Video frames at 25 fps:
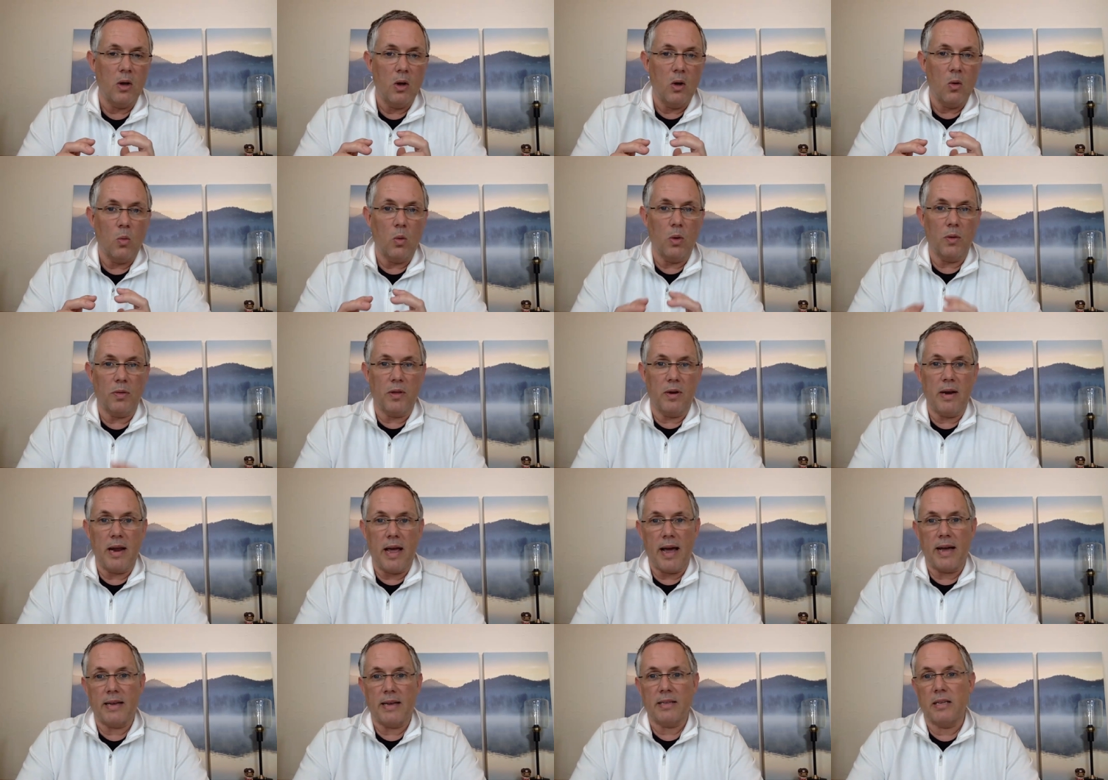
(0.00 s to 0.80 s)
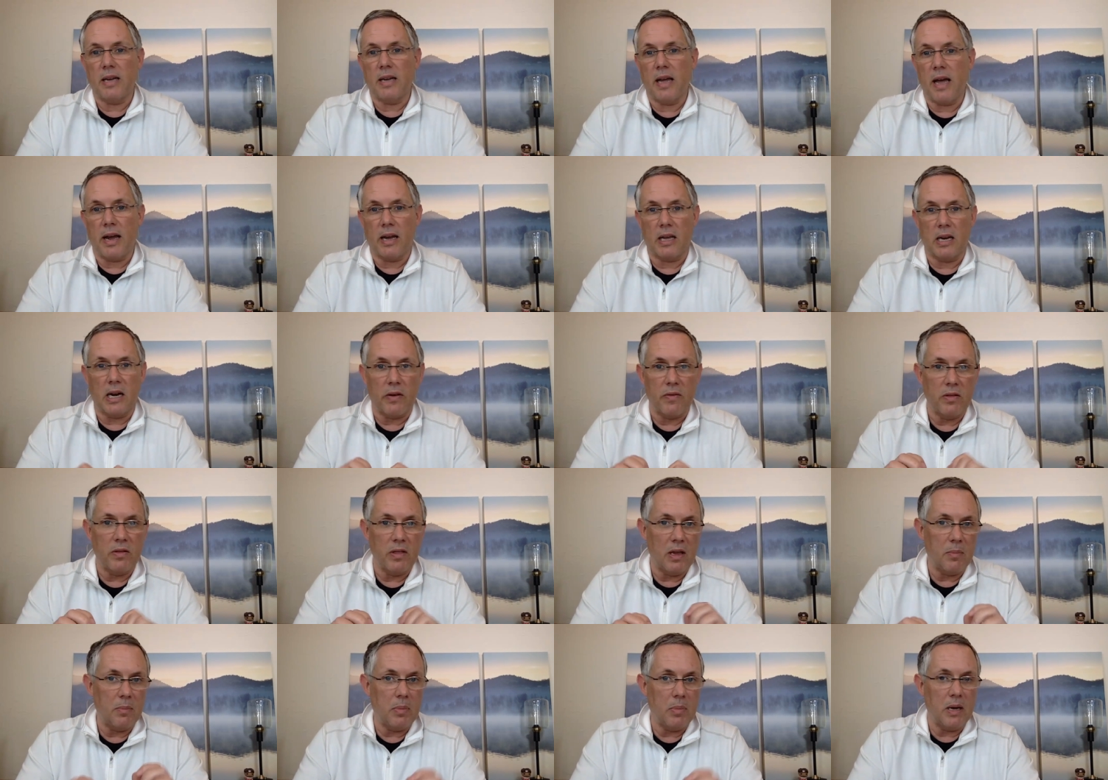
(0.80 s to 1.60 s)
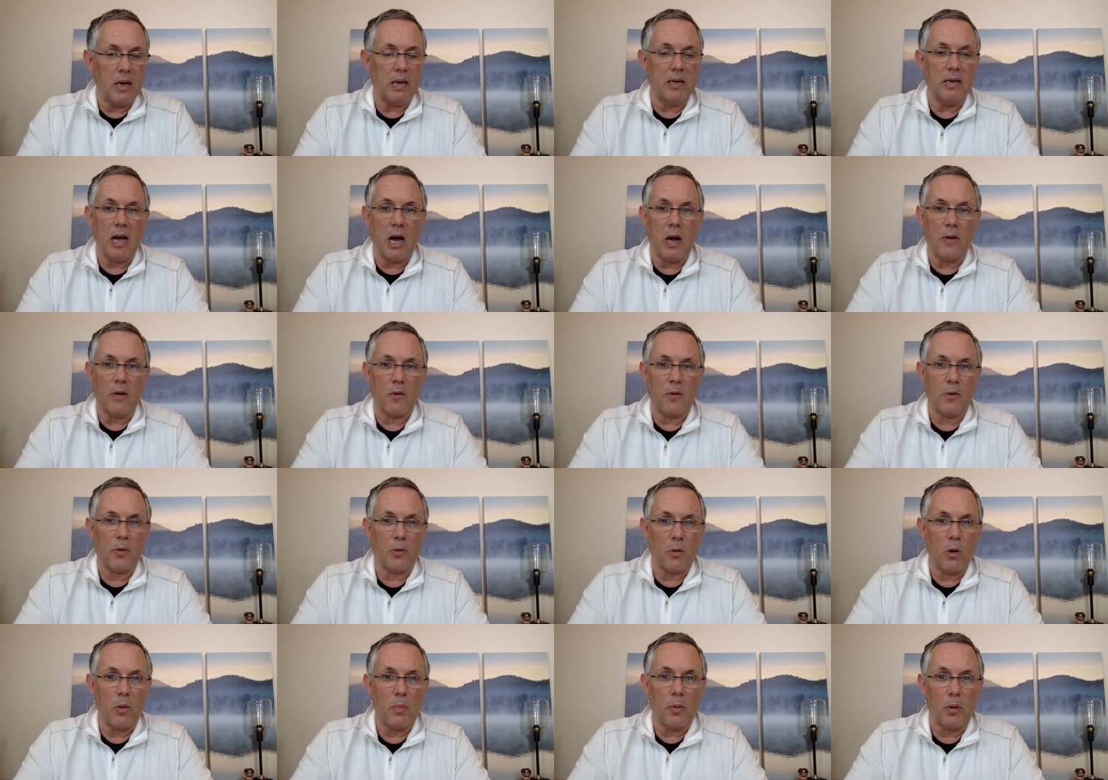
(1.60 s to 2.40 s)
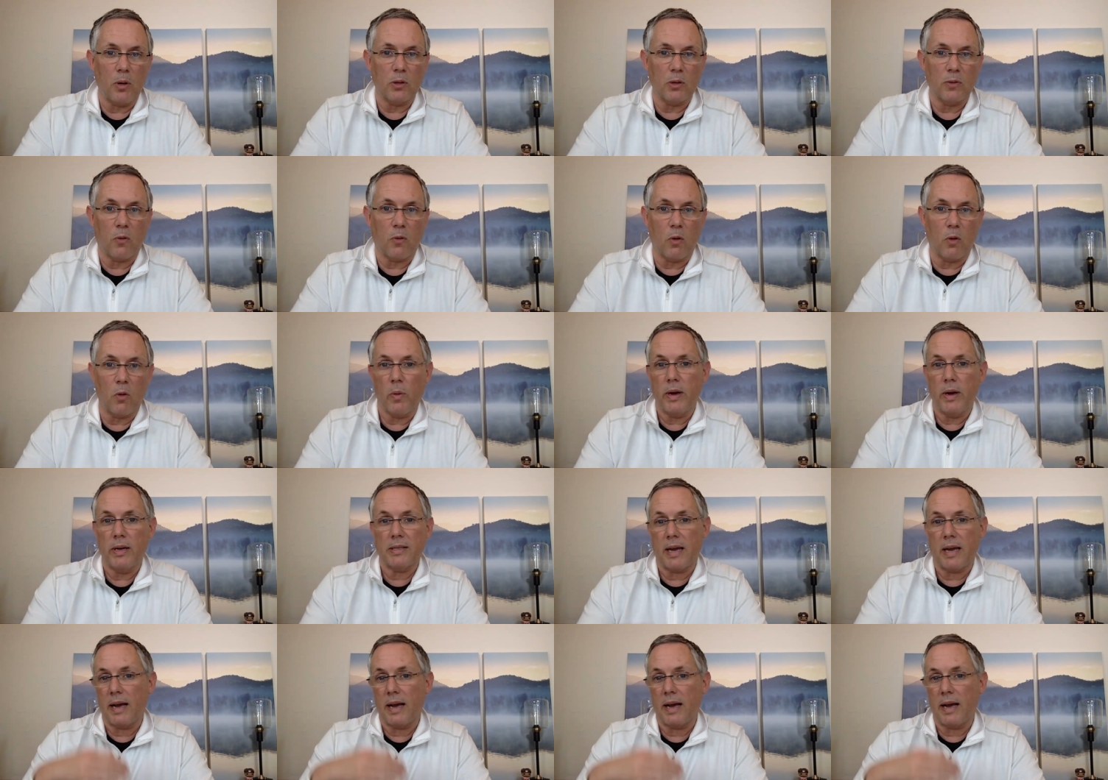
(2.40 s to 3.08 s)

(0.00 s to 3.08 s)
with the NASDAQ and everything being down for 3 plus 4 weeks.